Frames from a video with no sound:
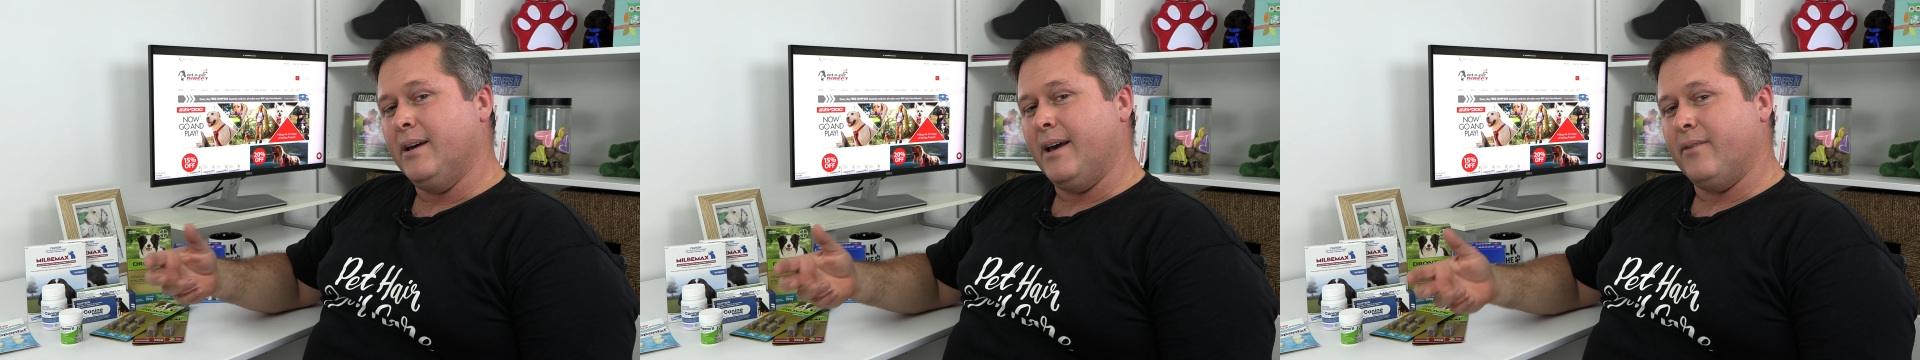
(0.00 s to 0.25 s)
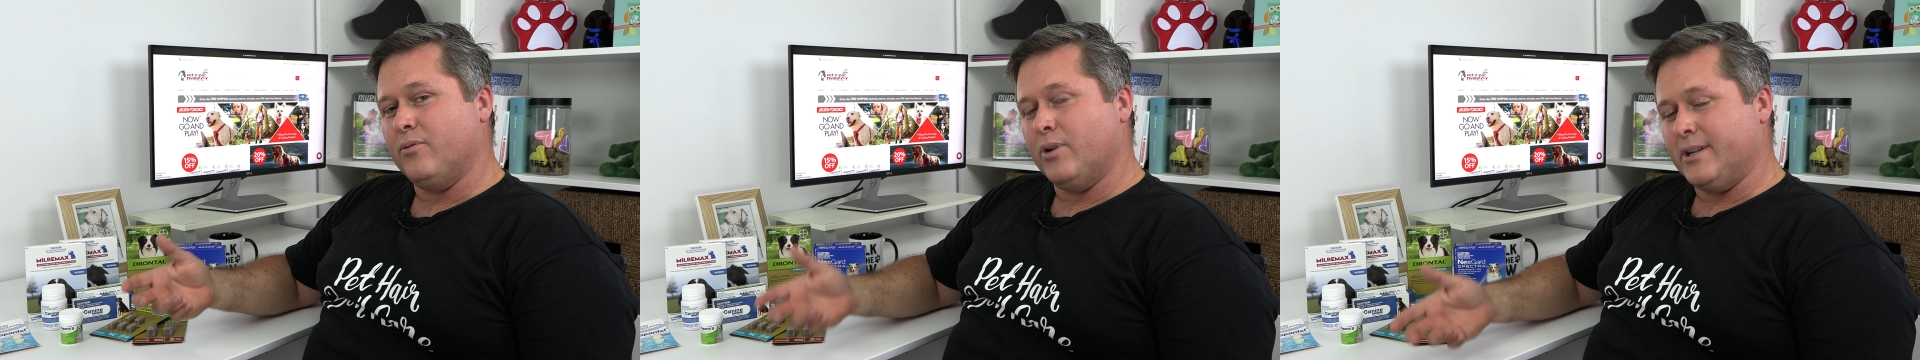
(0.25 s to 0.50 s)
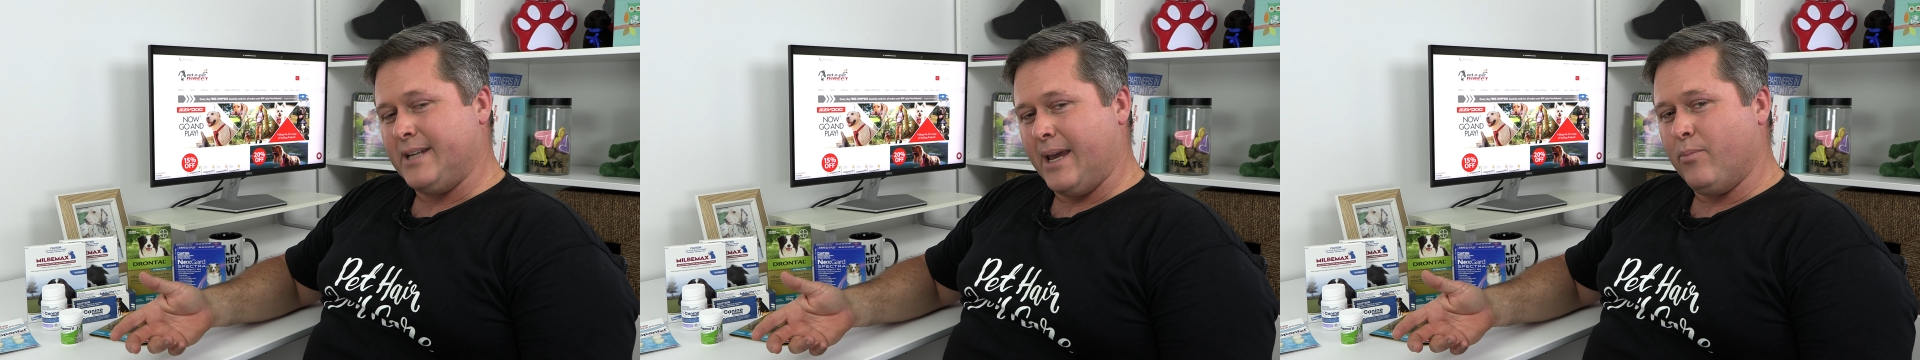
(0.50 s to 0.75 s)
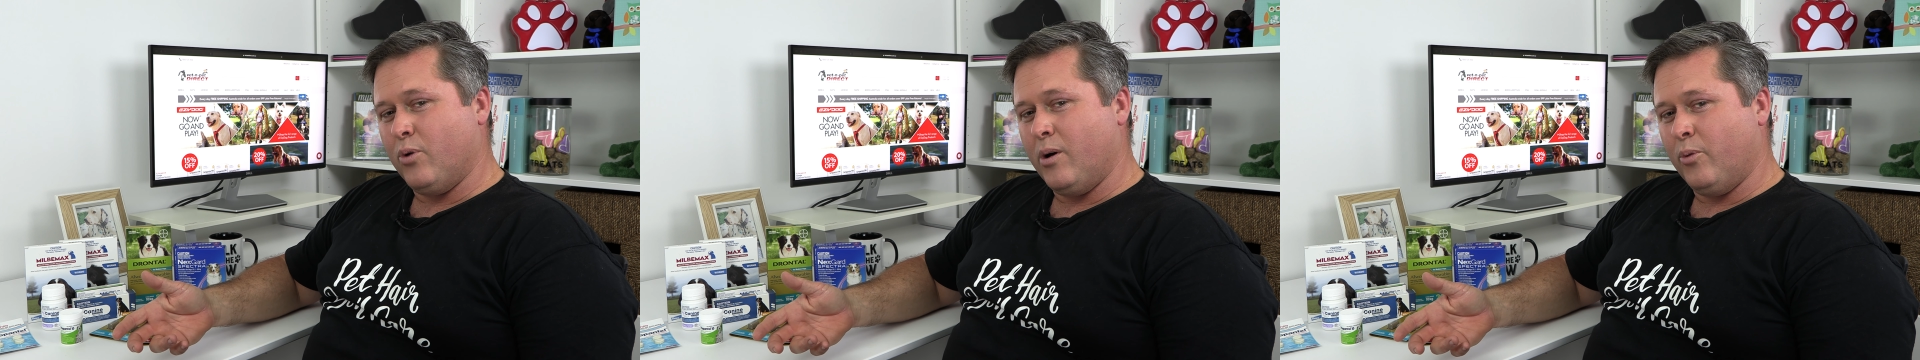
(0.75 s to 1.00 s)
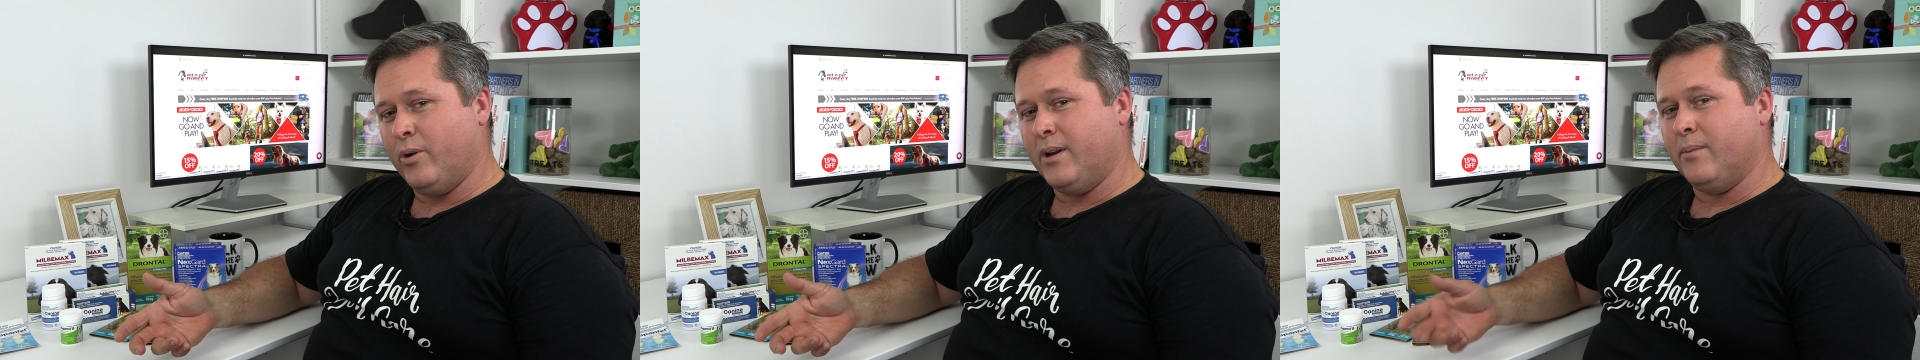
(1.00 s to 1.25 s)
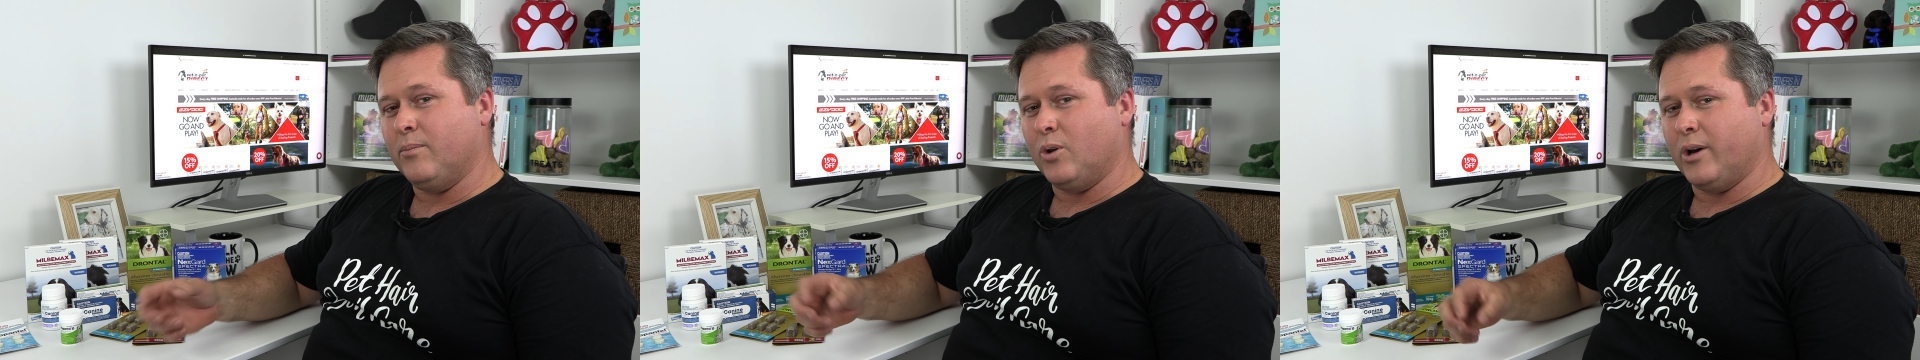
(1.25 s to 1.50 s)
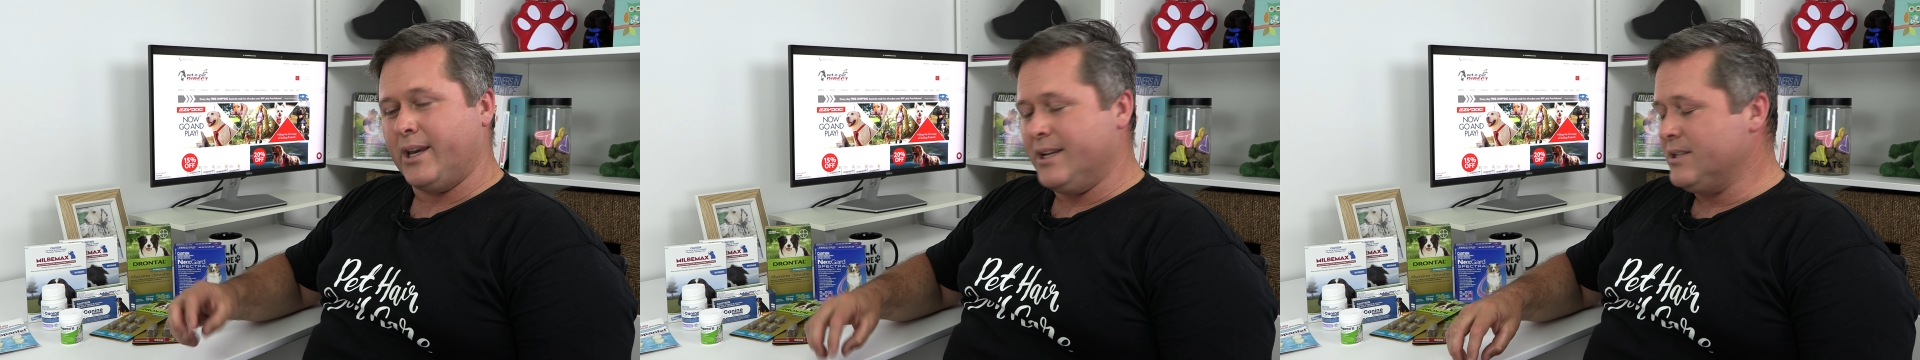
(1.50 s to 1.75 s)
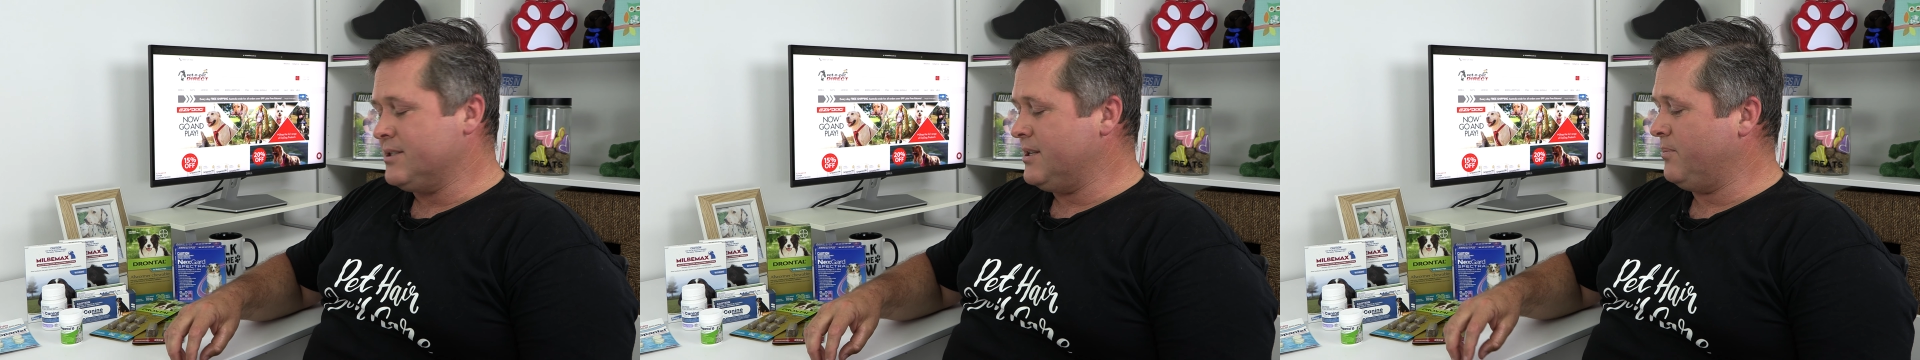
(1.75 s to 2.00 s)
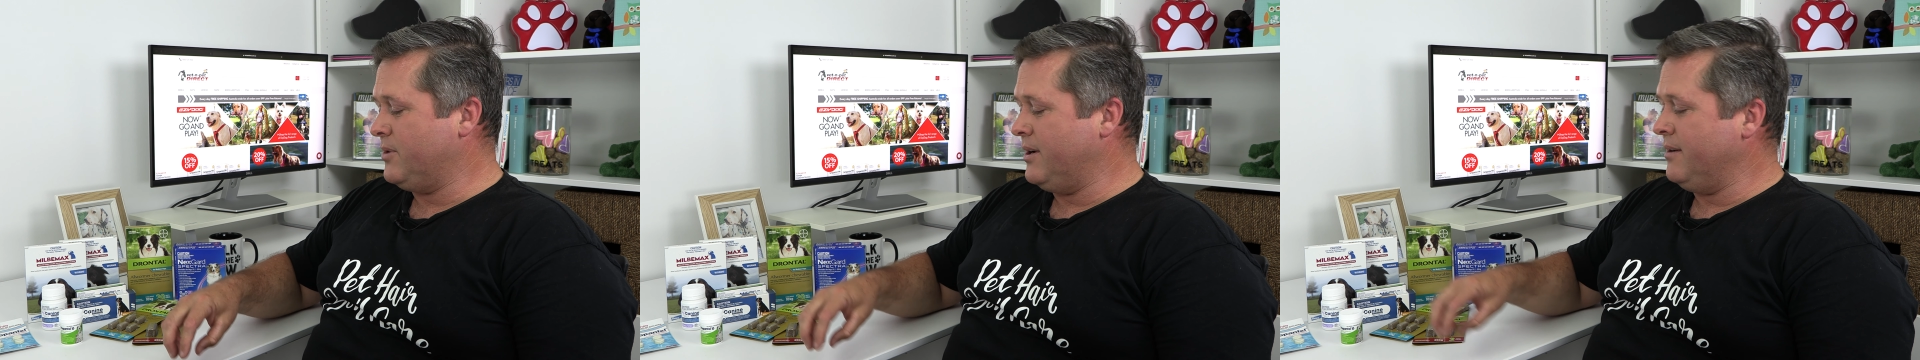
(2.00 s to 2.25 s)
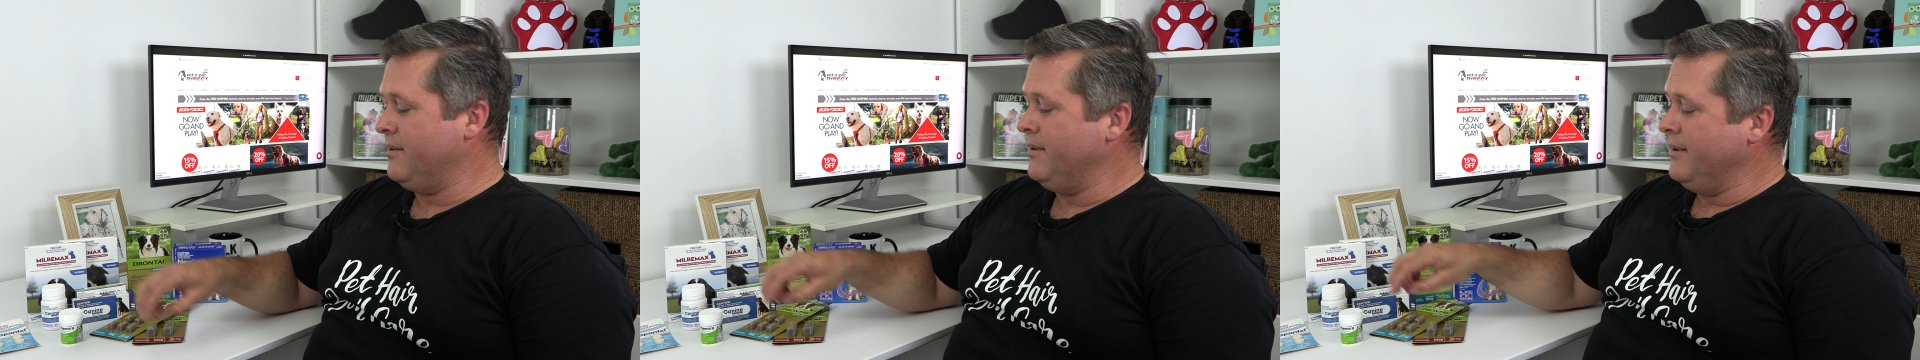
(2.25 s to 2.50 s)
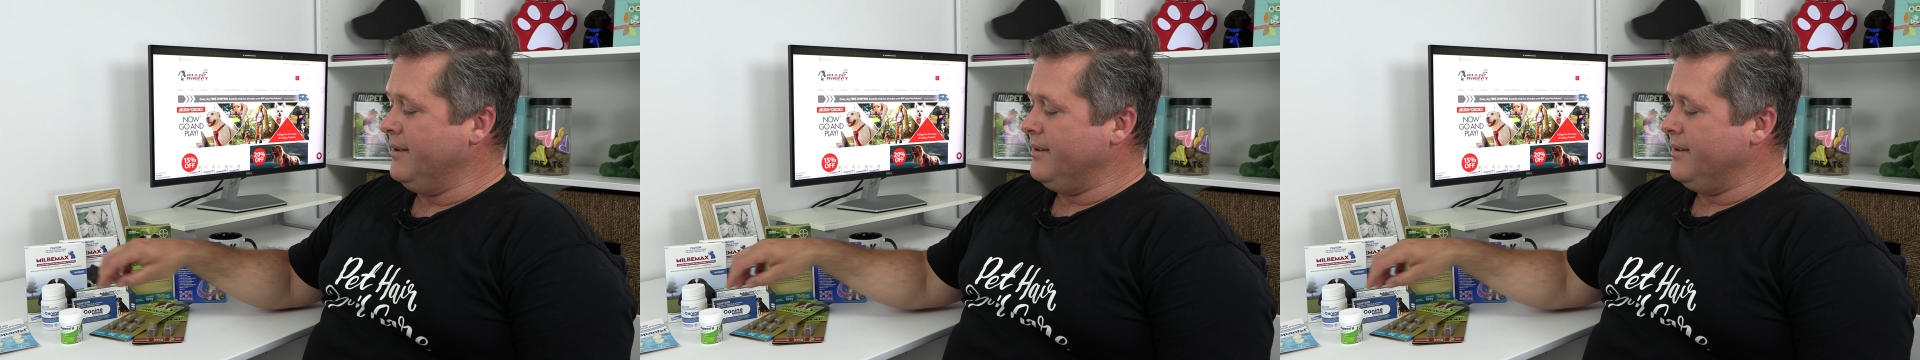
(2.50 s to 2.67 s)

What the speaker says: have got a tapewormer in them, like Interceptor.